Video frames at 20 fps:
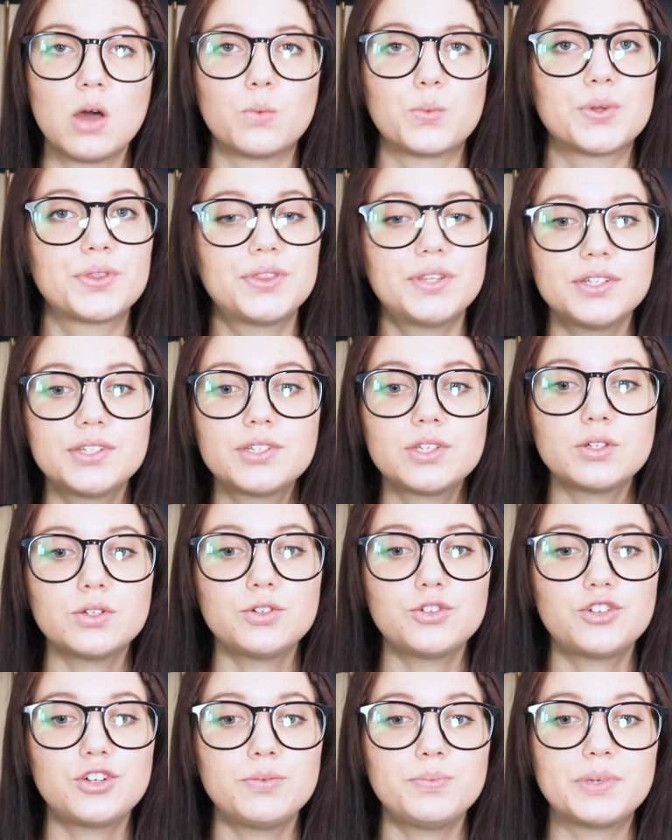With this
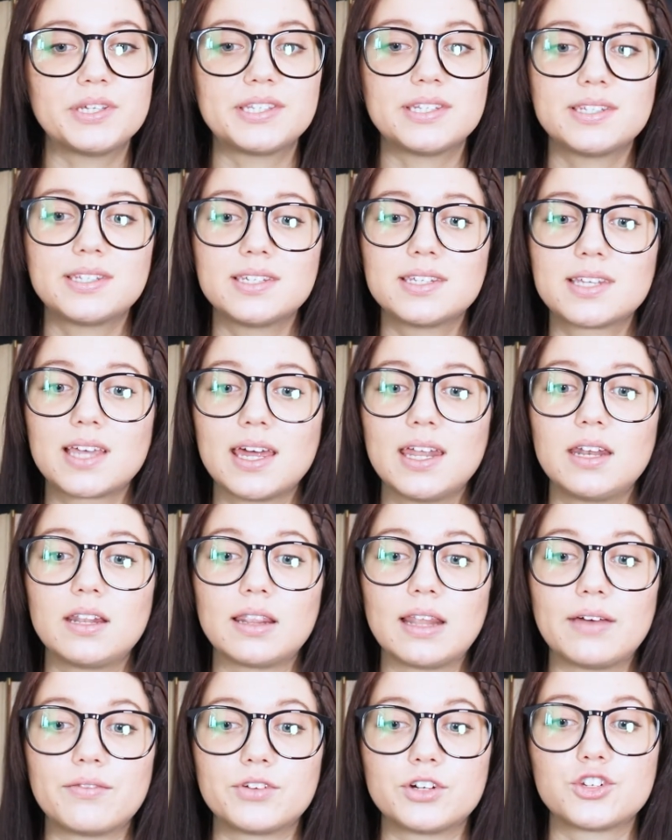solution, businesses can
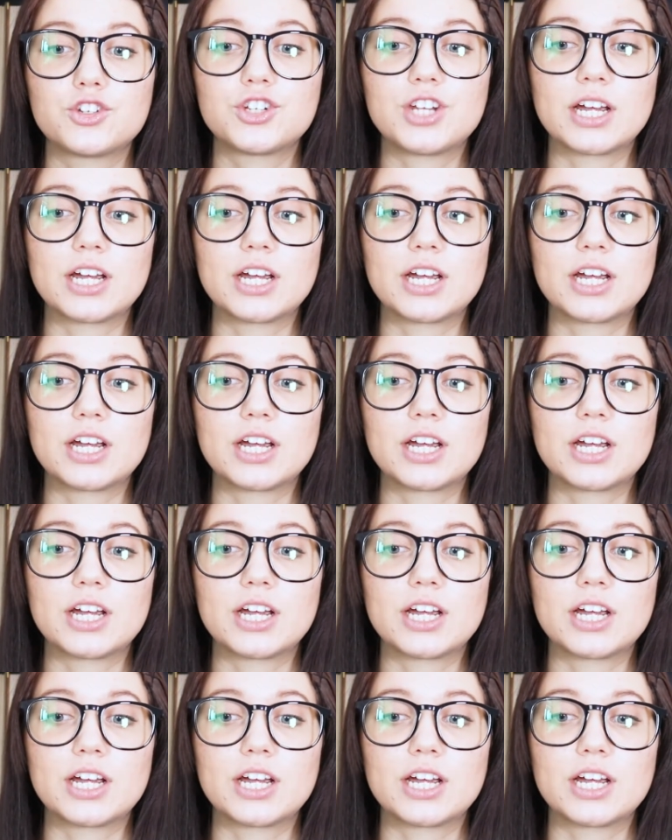leverage